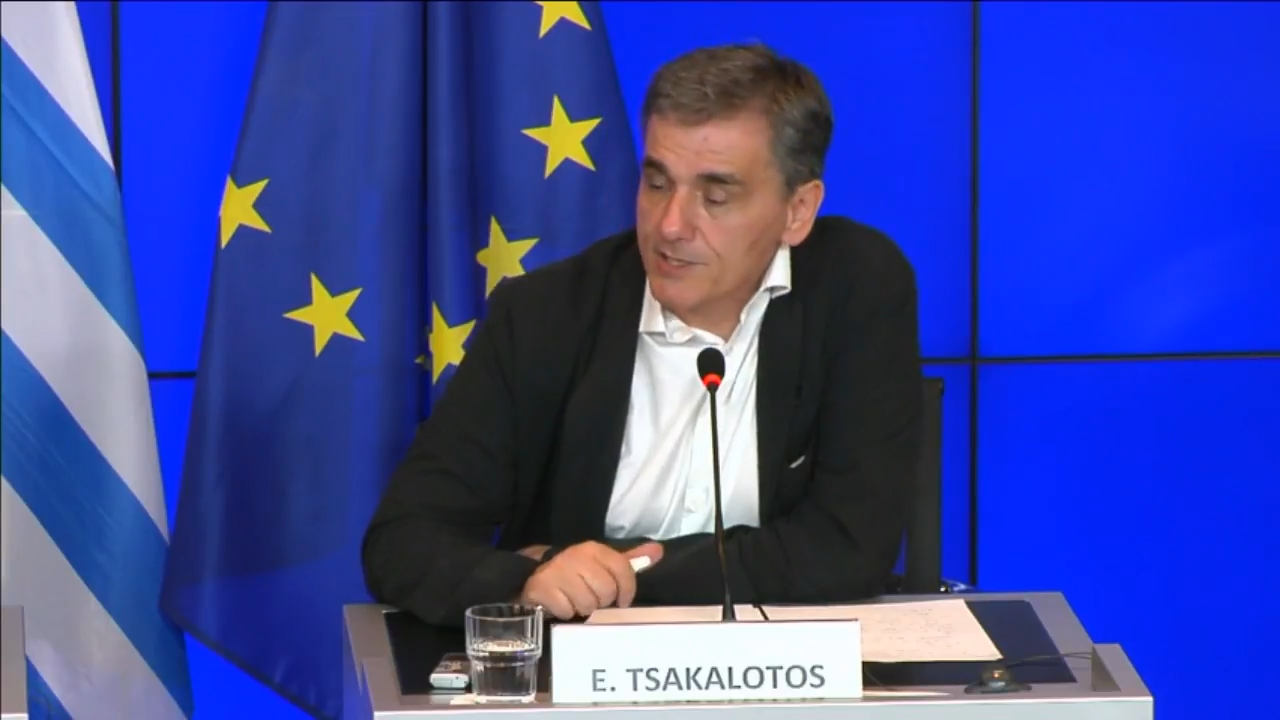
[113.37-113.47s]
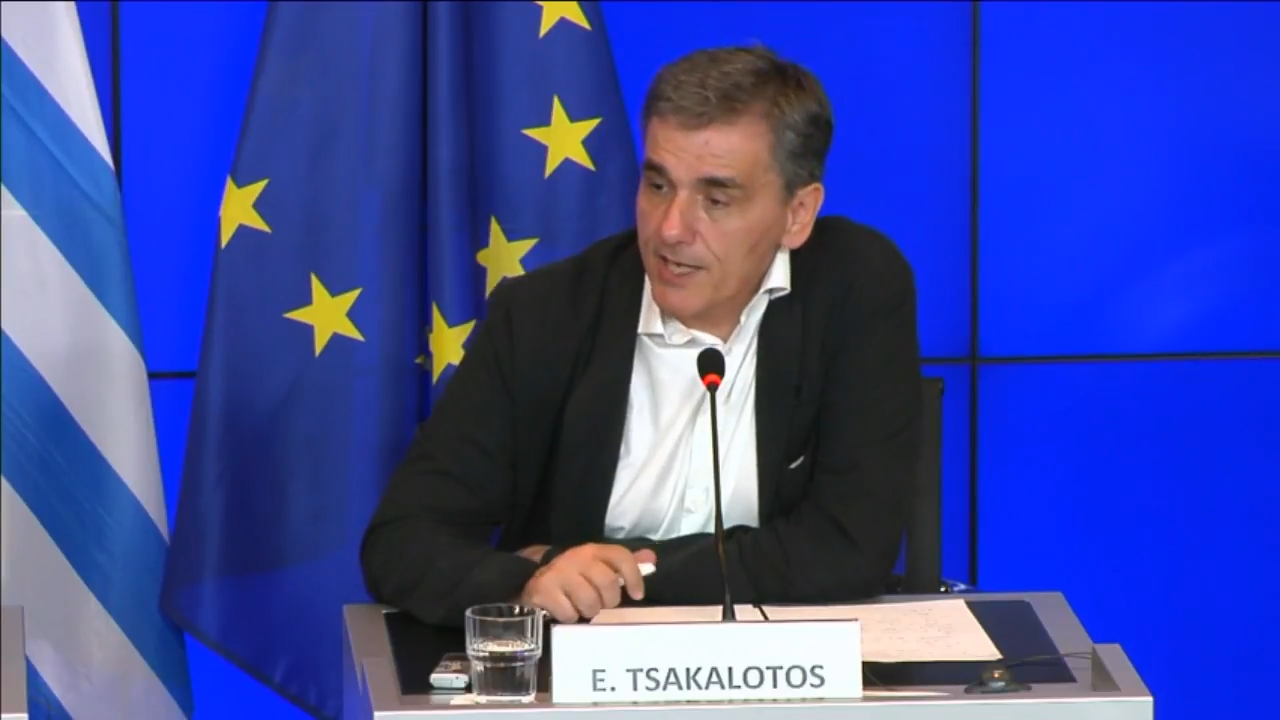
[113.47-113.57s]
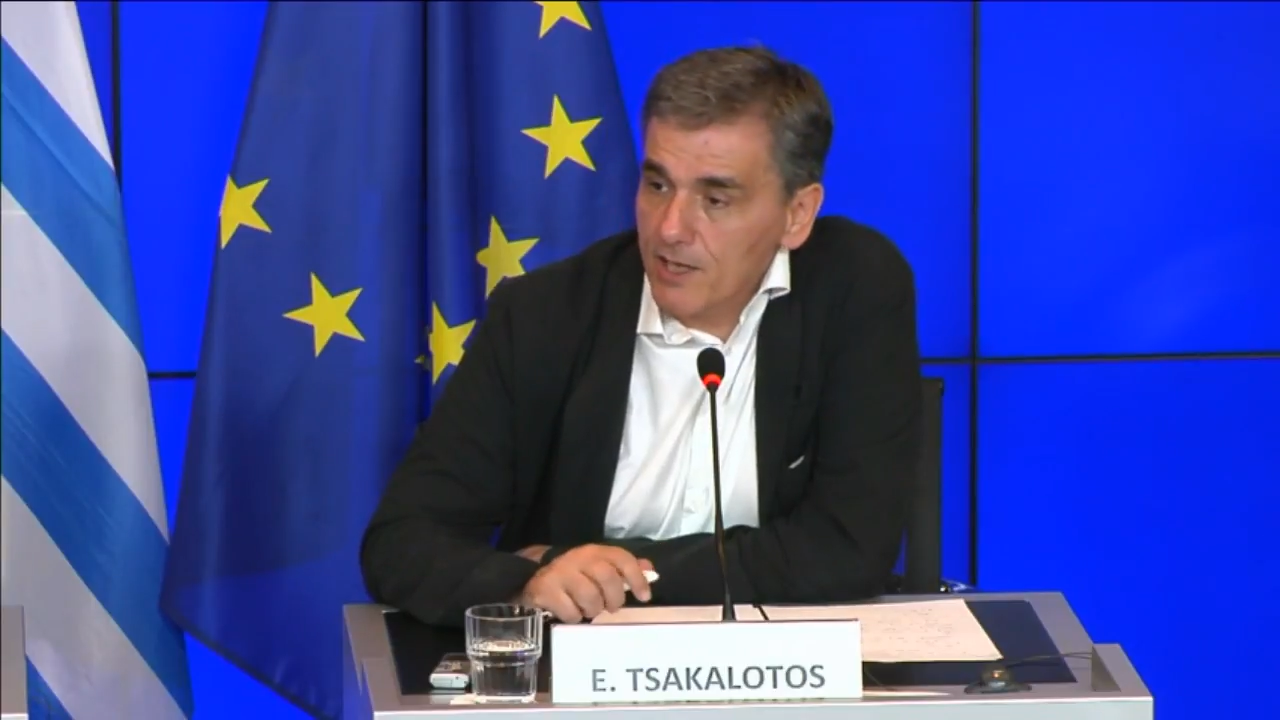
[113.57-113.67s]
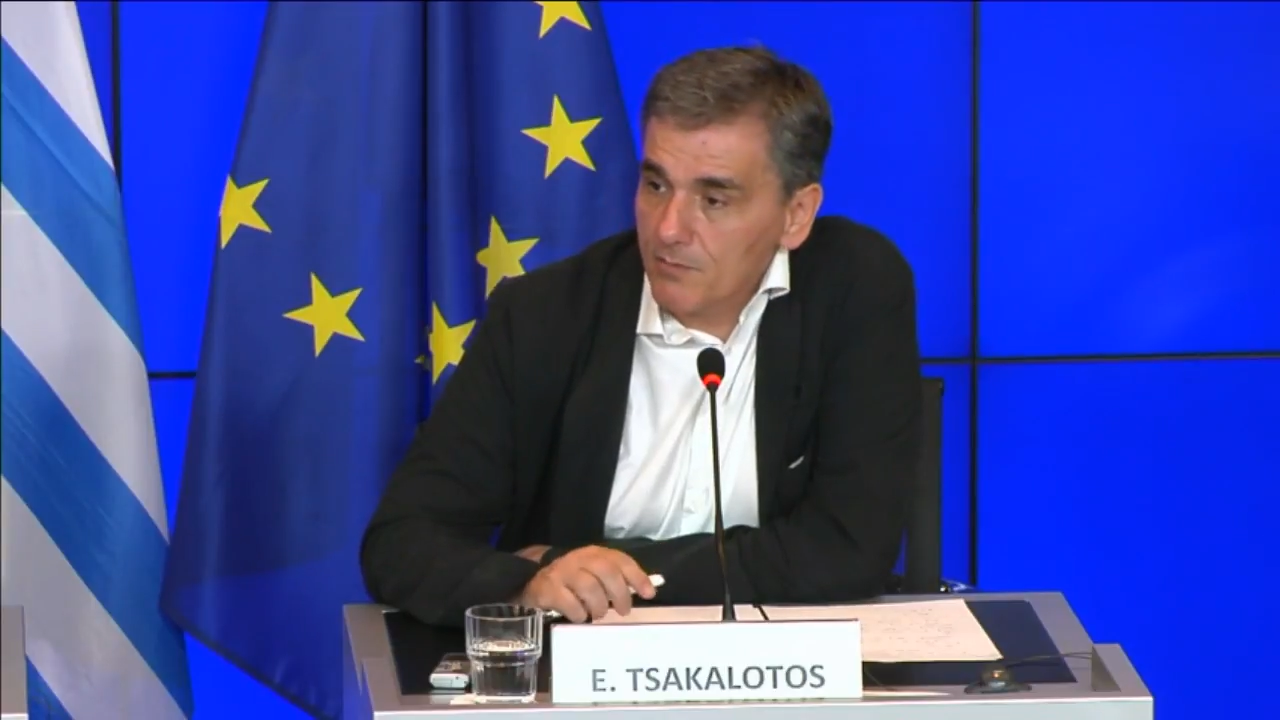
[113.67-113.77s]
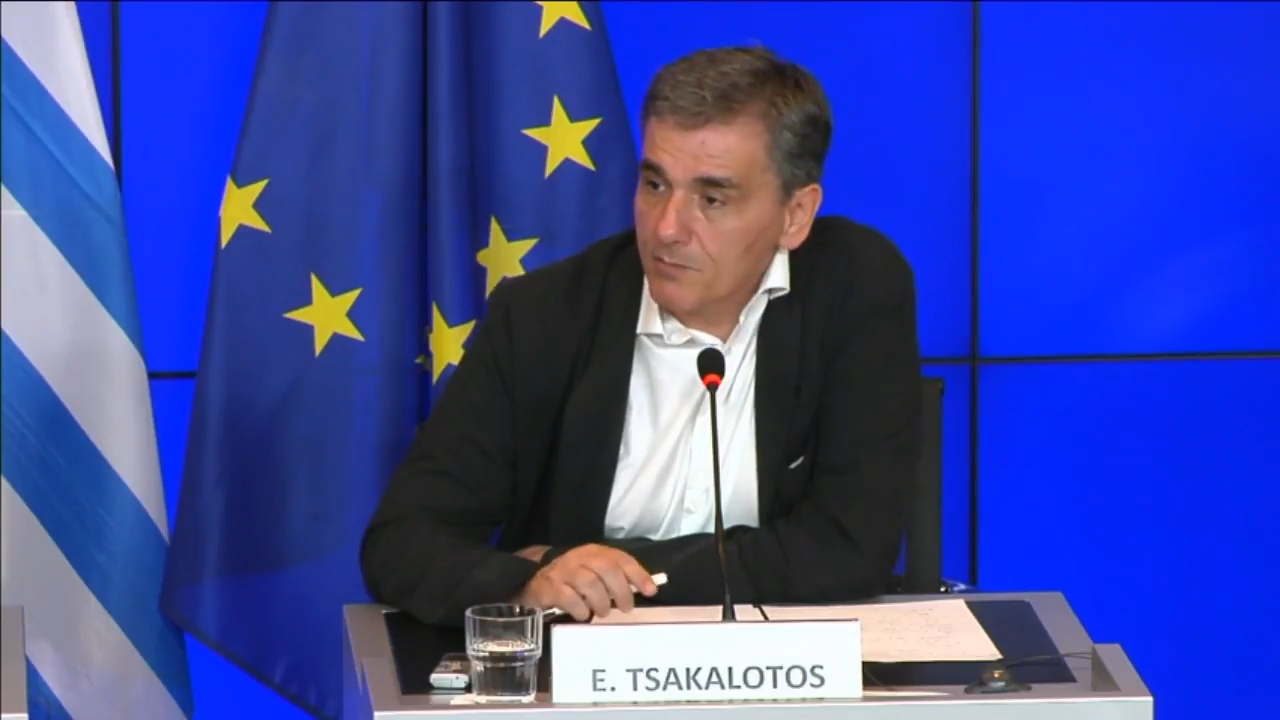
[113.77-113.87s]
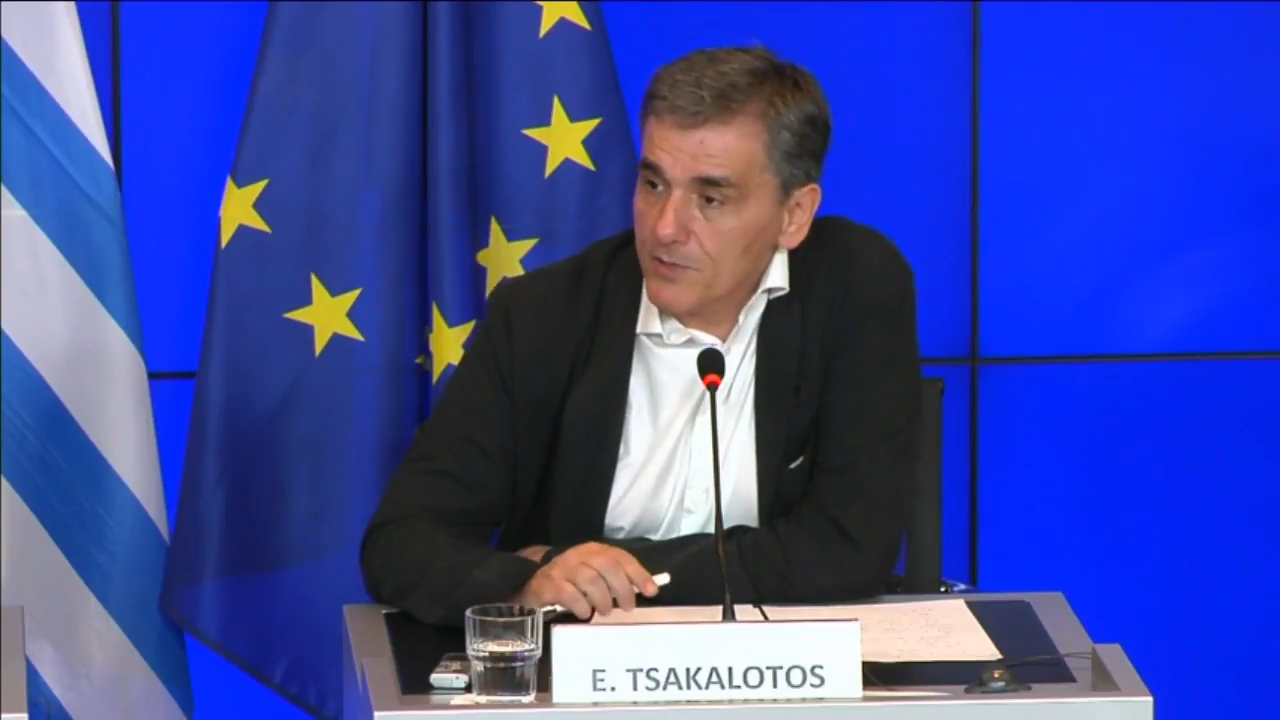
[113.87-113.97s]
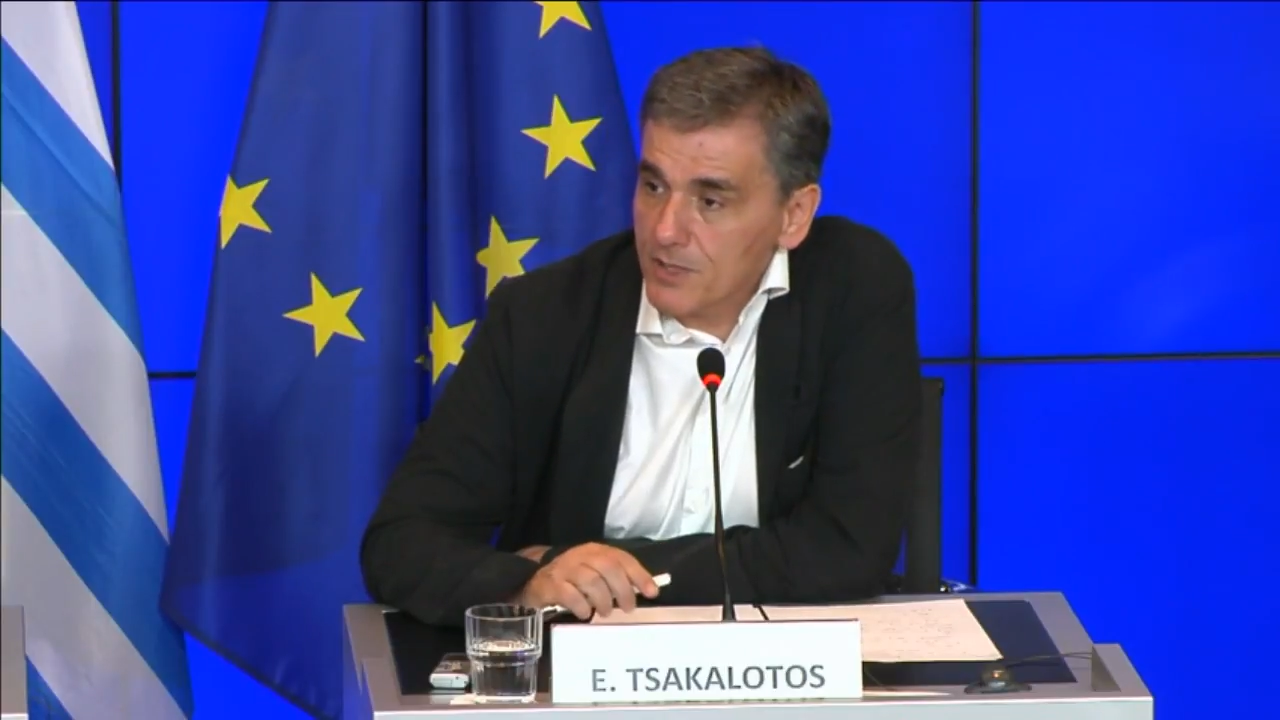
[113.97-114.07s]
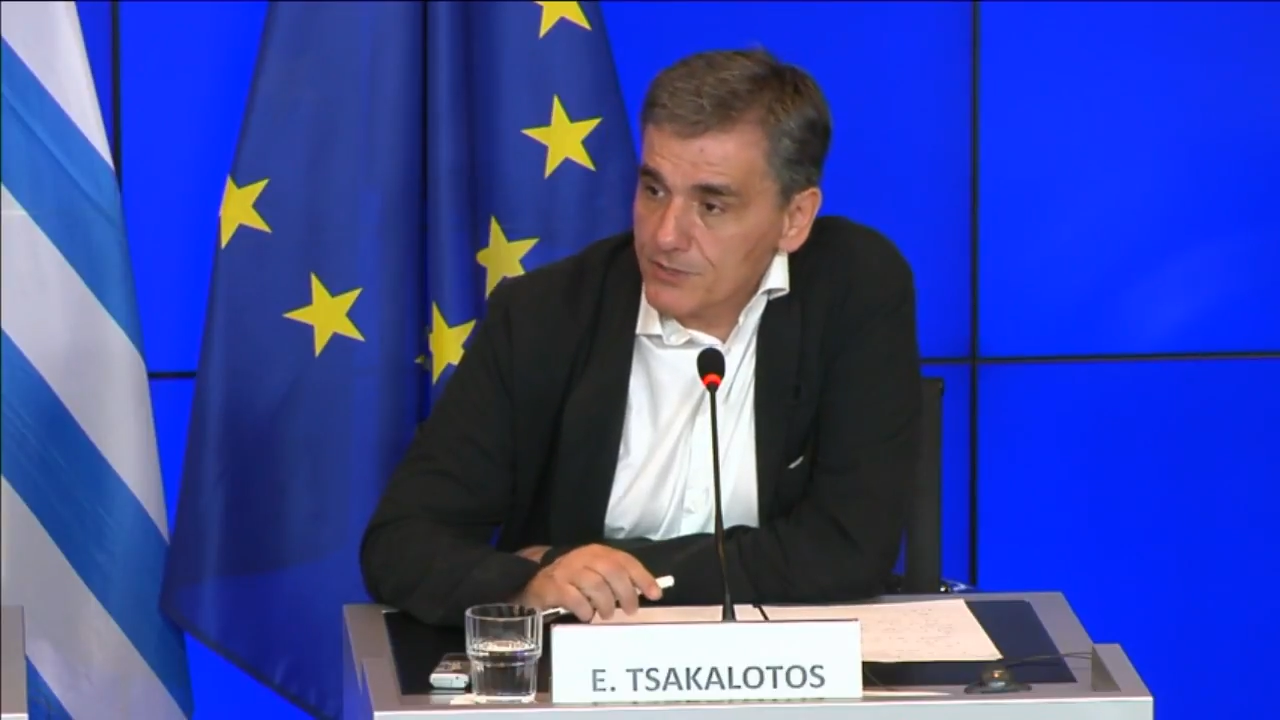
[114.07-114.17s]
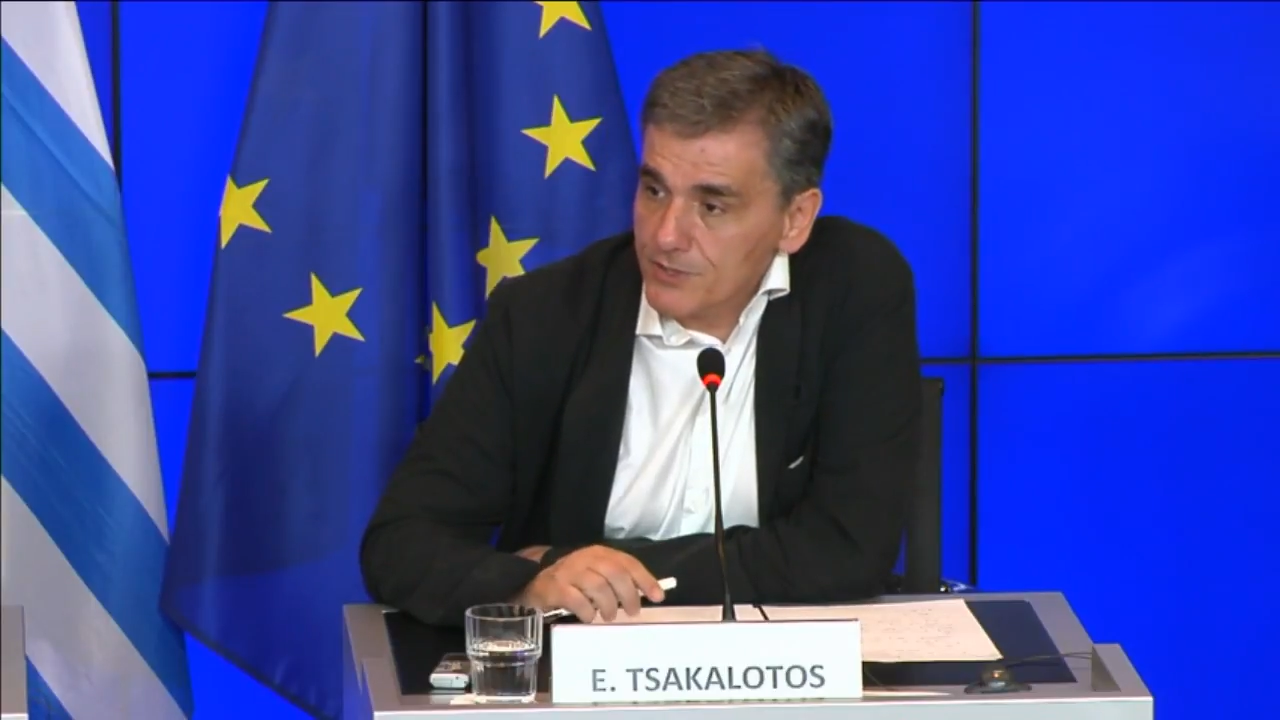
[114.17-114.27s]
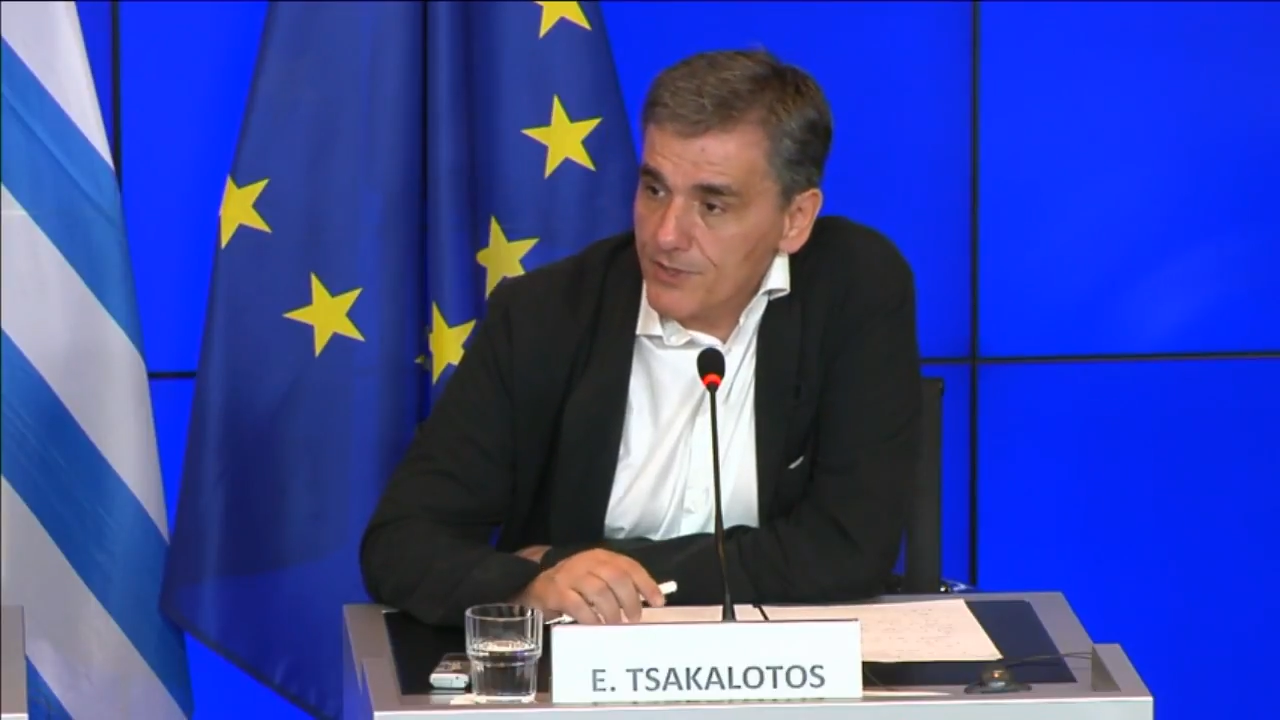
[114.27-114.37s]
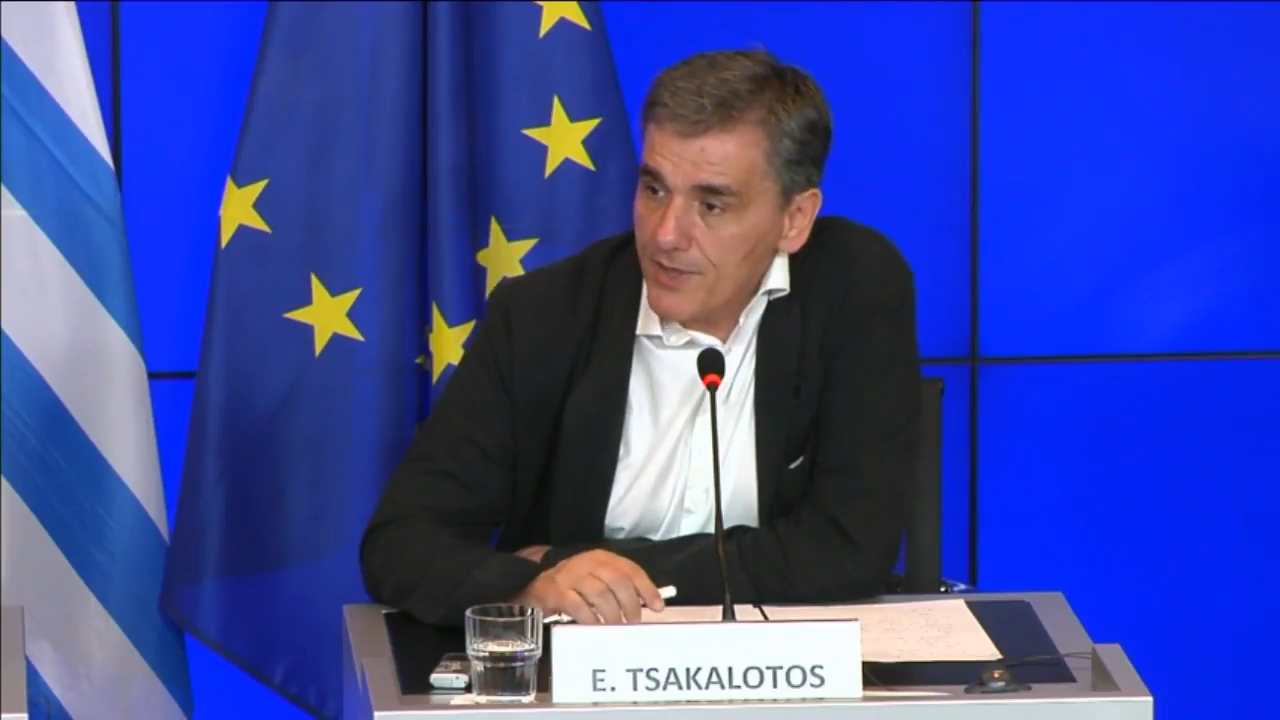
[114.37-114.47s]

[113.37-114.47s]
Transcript: to